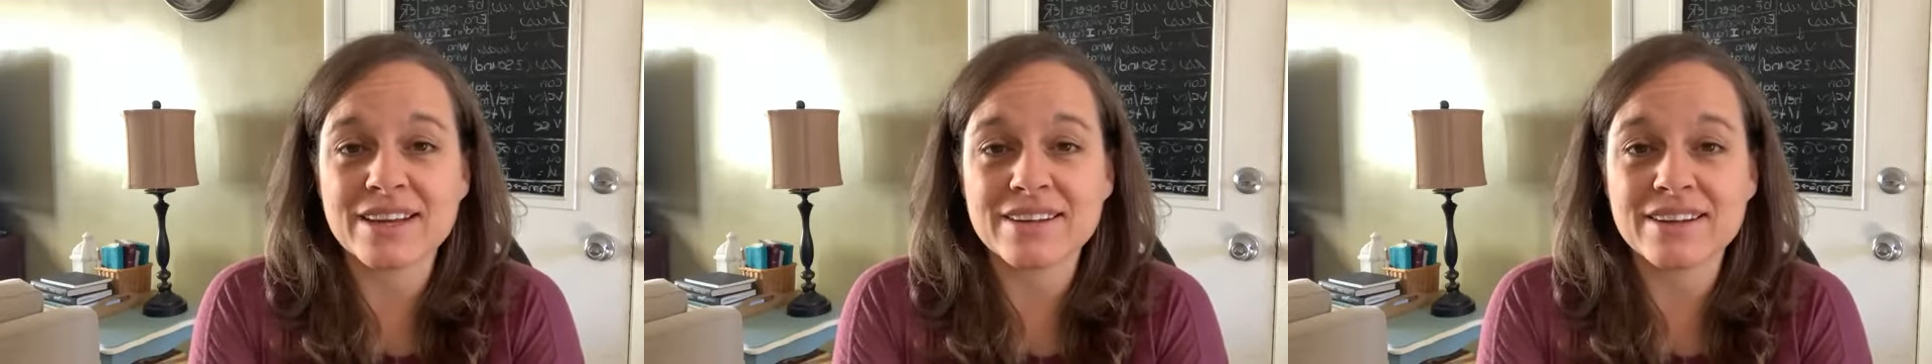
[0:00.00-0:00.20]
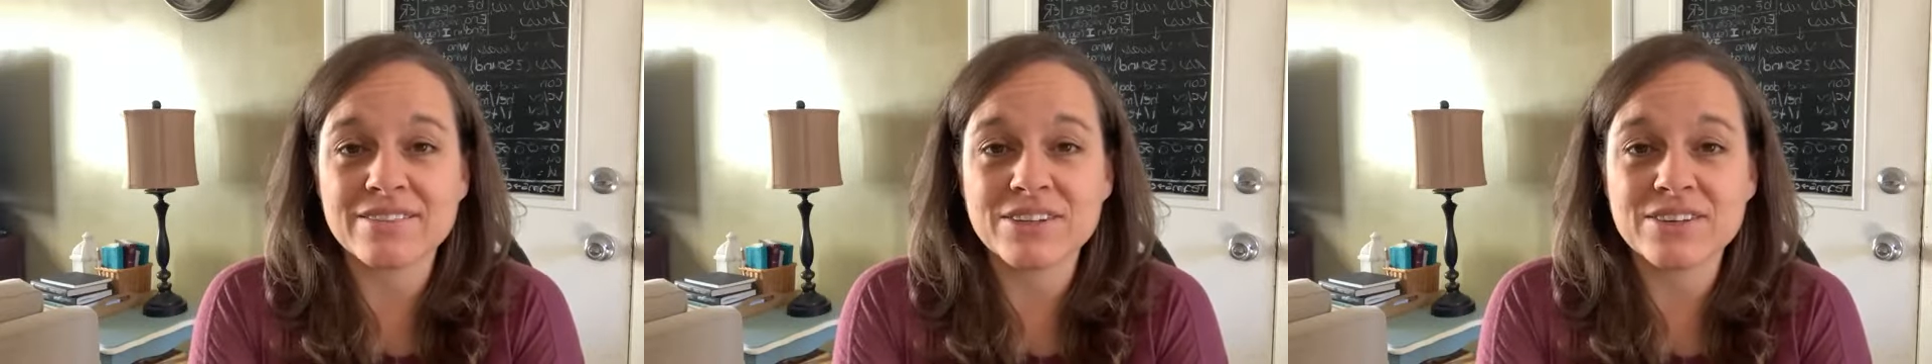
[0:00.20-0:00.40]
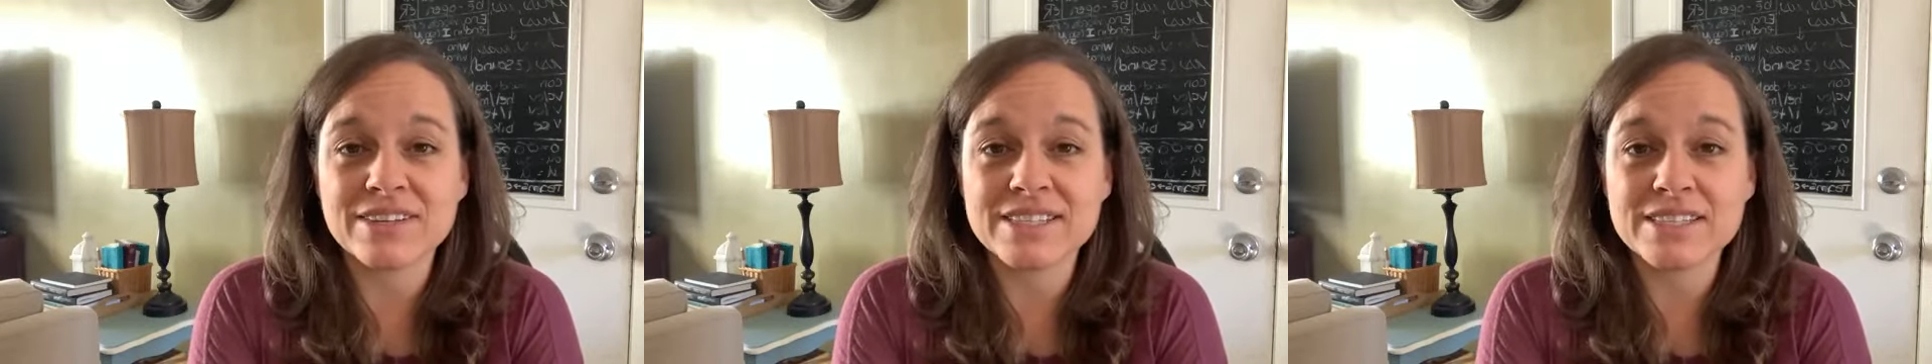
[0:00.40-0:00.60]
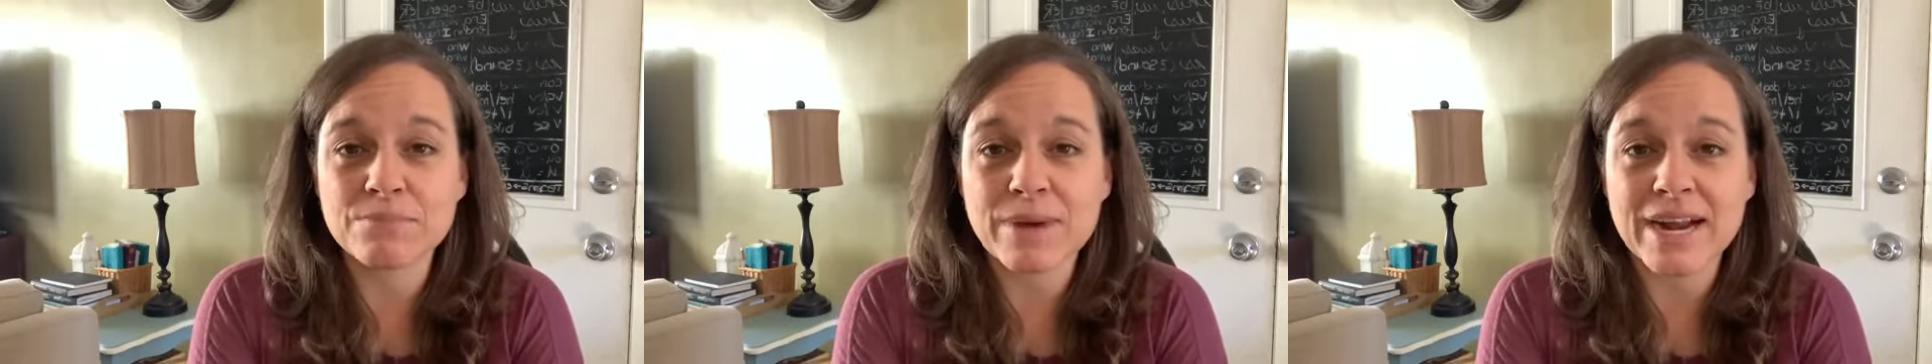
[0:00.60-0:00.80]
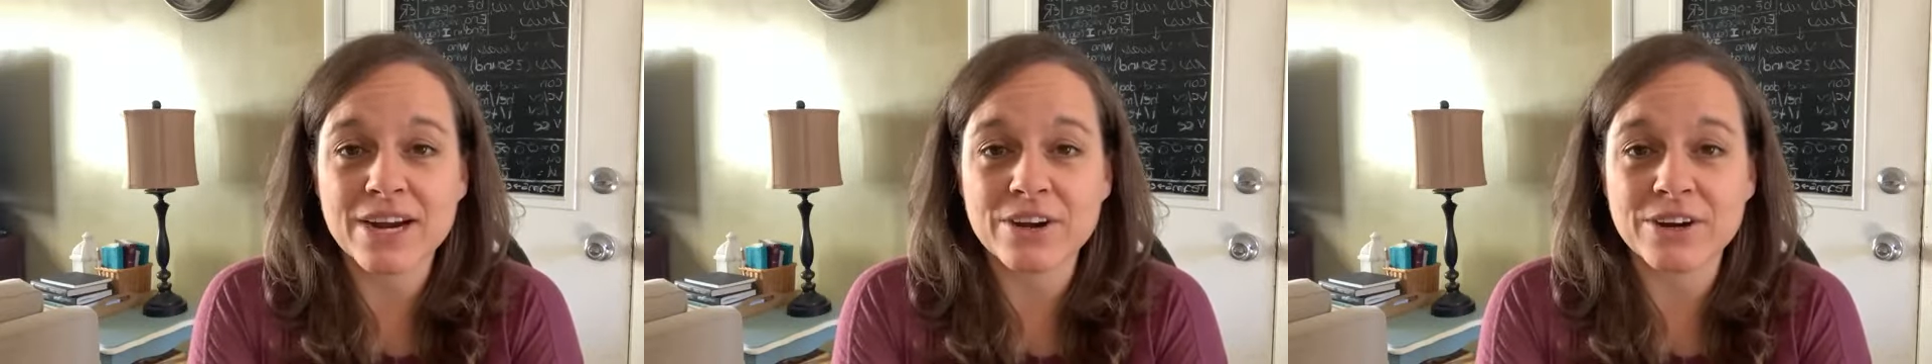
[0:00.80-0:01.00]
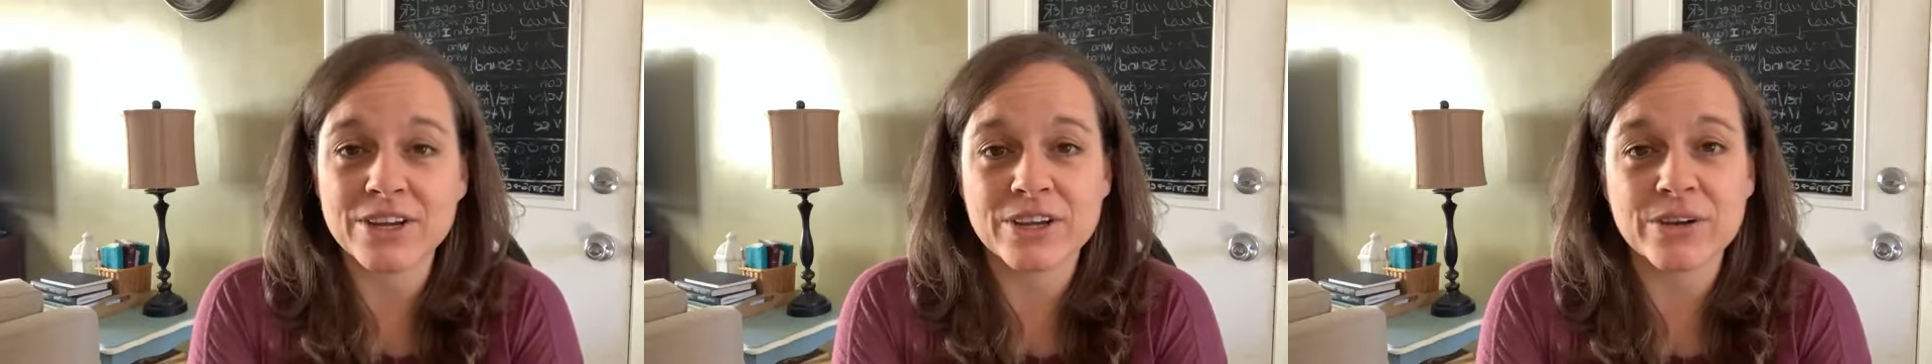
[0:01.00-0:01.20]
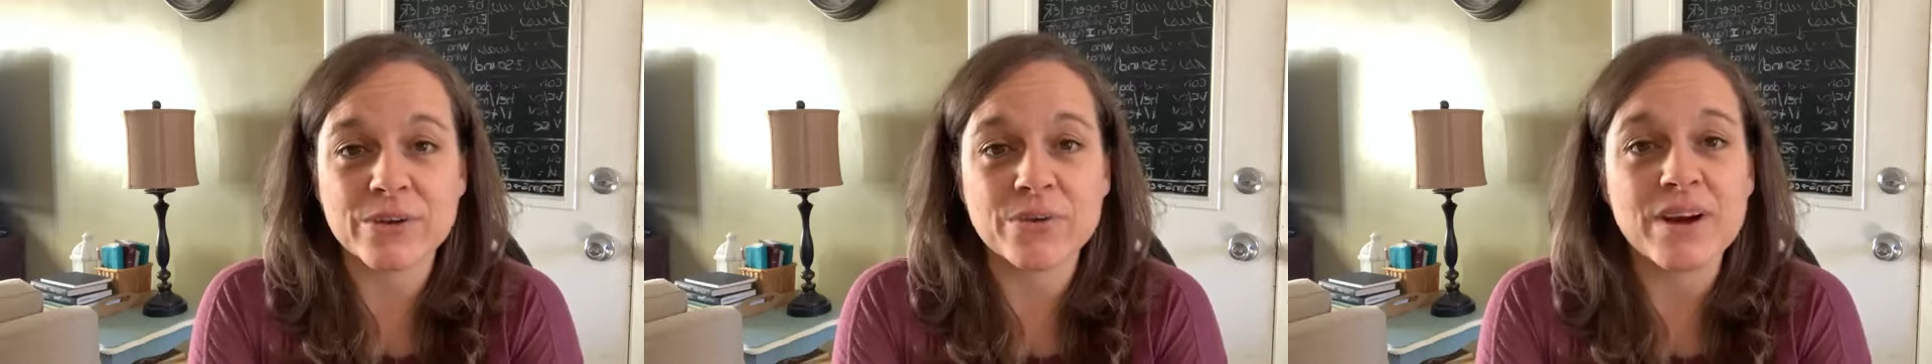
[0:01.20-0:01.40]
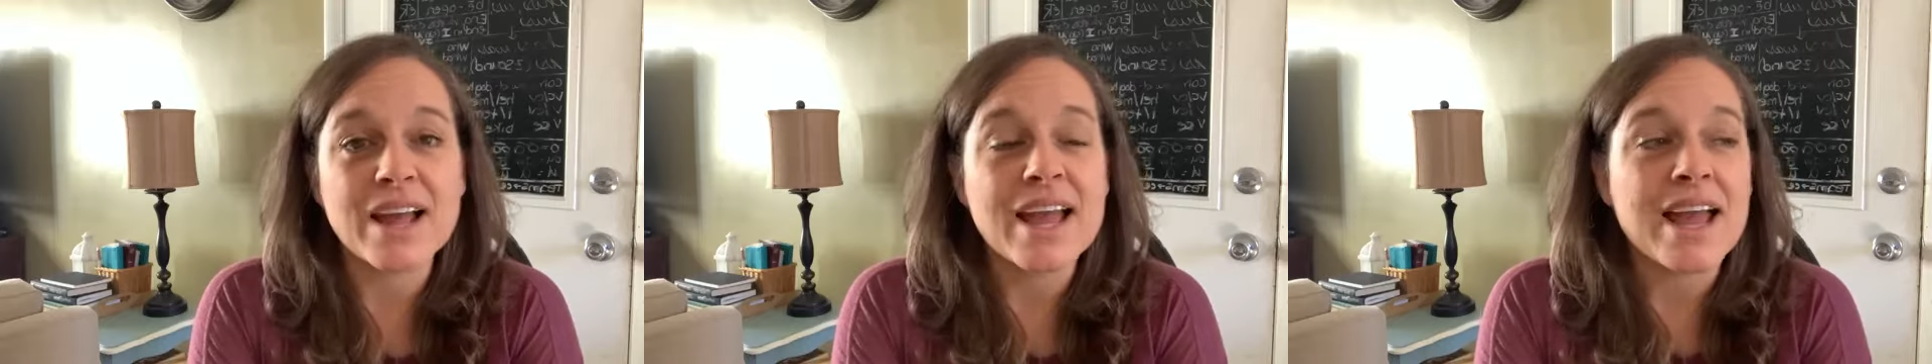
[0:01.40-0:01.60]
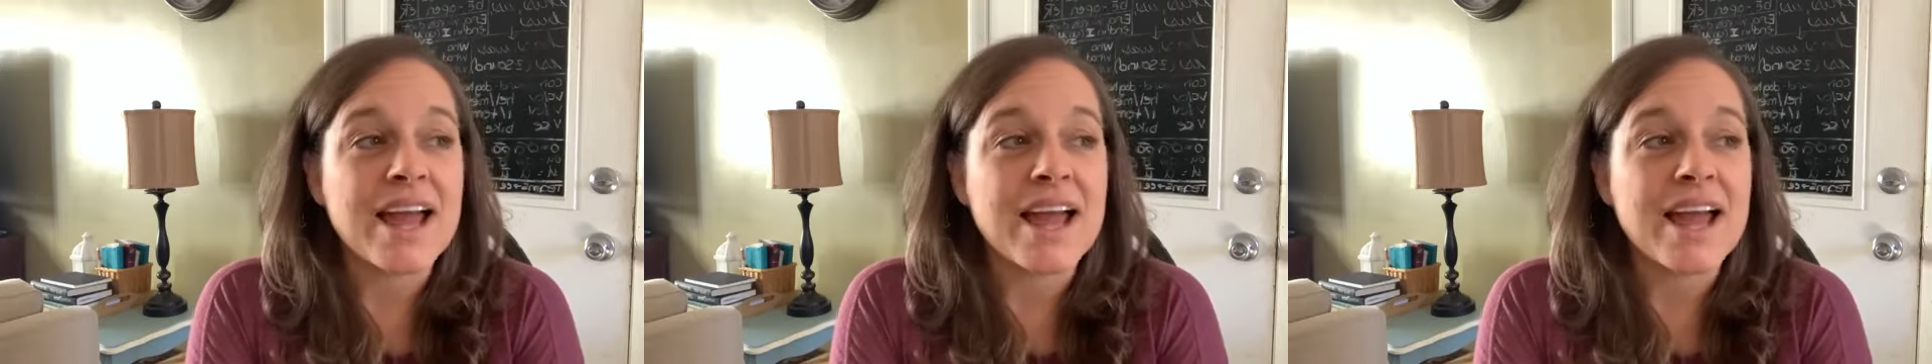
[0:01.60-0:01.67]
I love to inspire you.